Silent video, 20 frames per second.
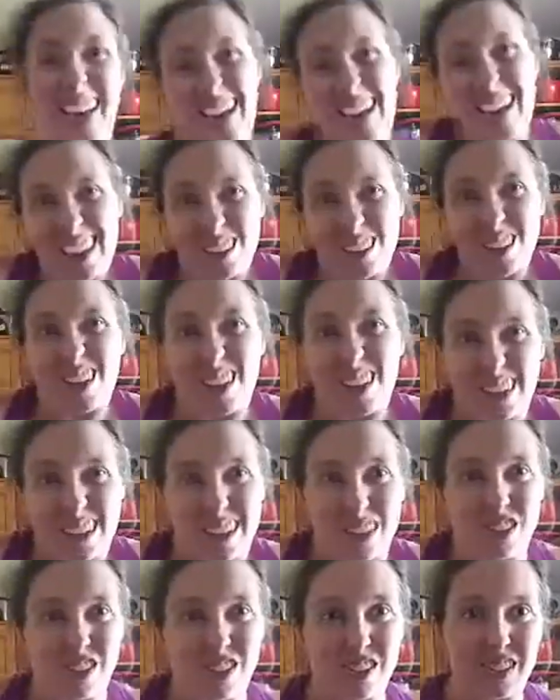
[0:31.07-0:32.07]
I have a lot of
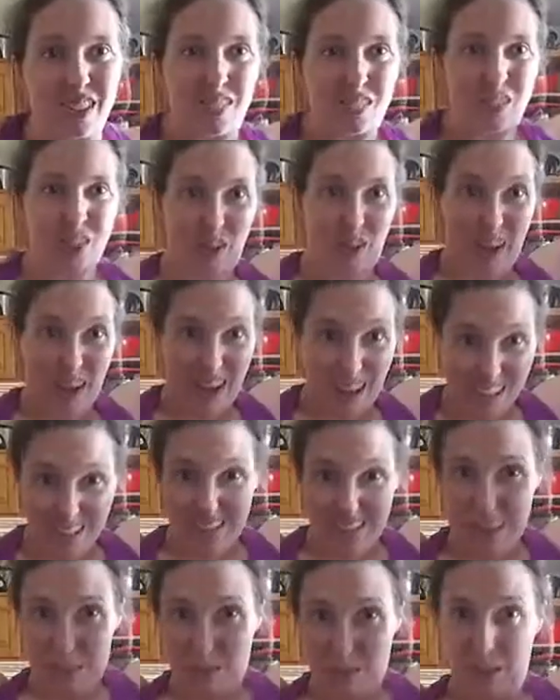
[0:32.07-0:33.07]
kitchen stuff. So I
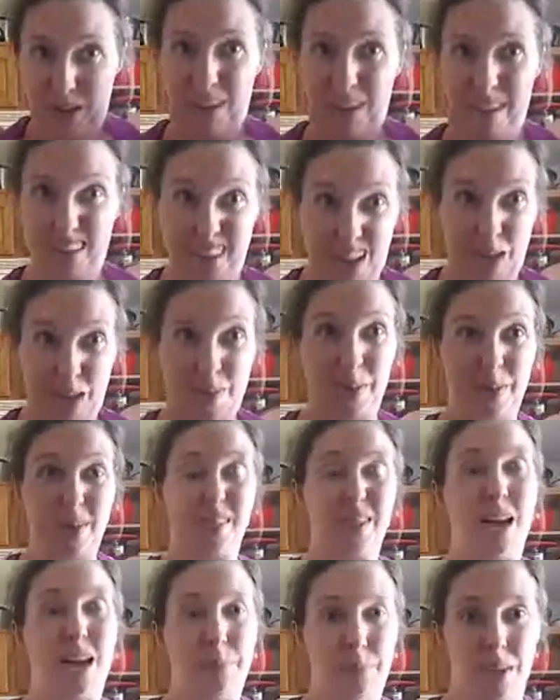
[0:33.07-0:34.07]
stack mine up on
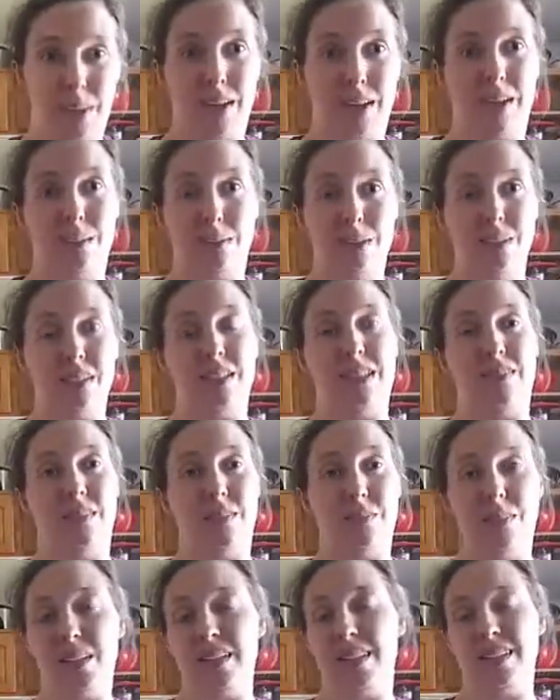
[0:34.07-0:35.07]
top of the cupboards
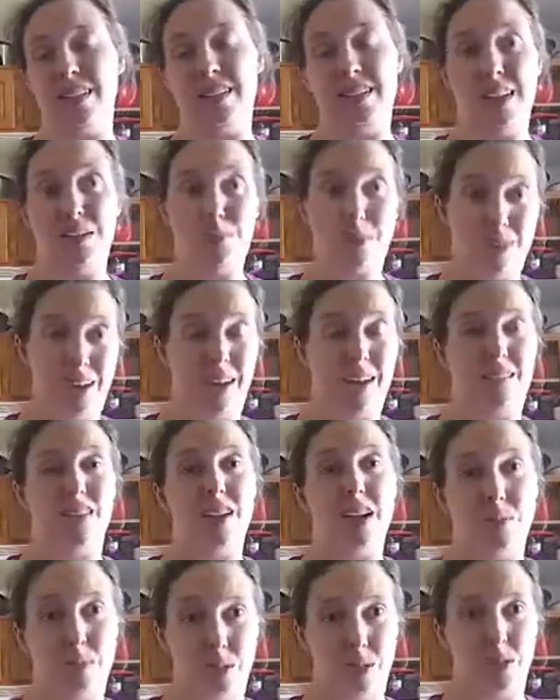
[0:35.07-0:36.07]
even because I run out of
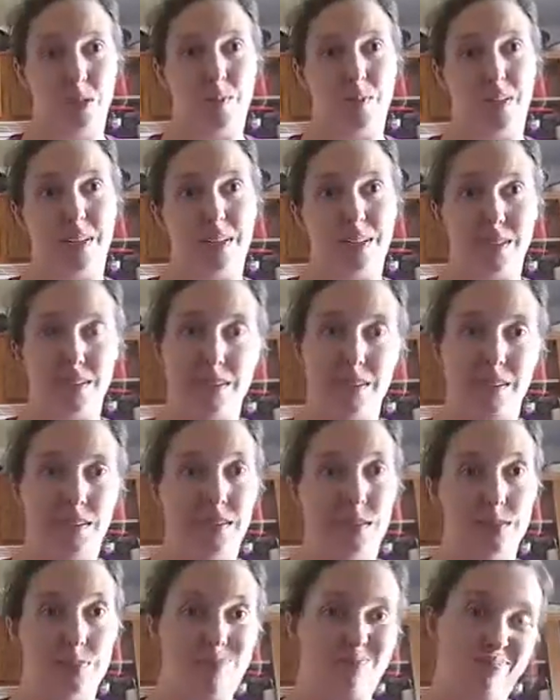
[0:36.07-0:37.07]
cupboard space.
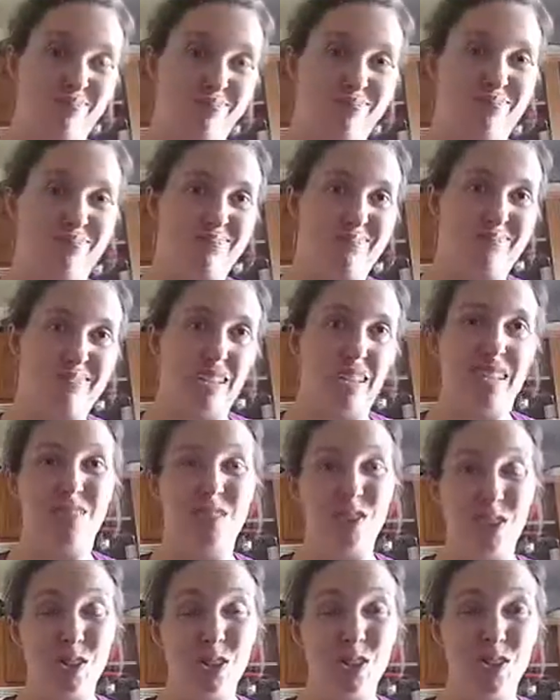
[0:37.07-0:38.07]
So
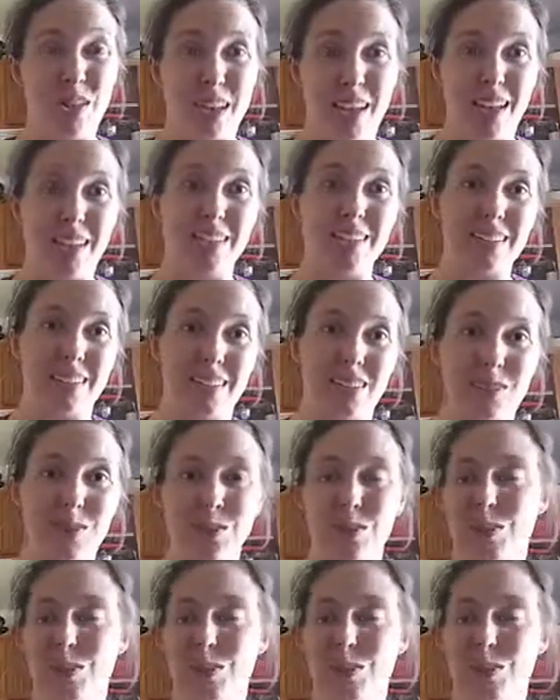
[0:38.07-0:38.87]
if you do that, you know,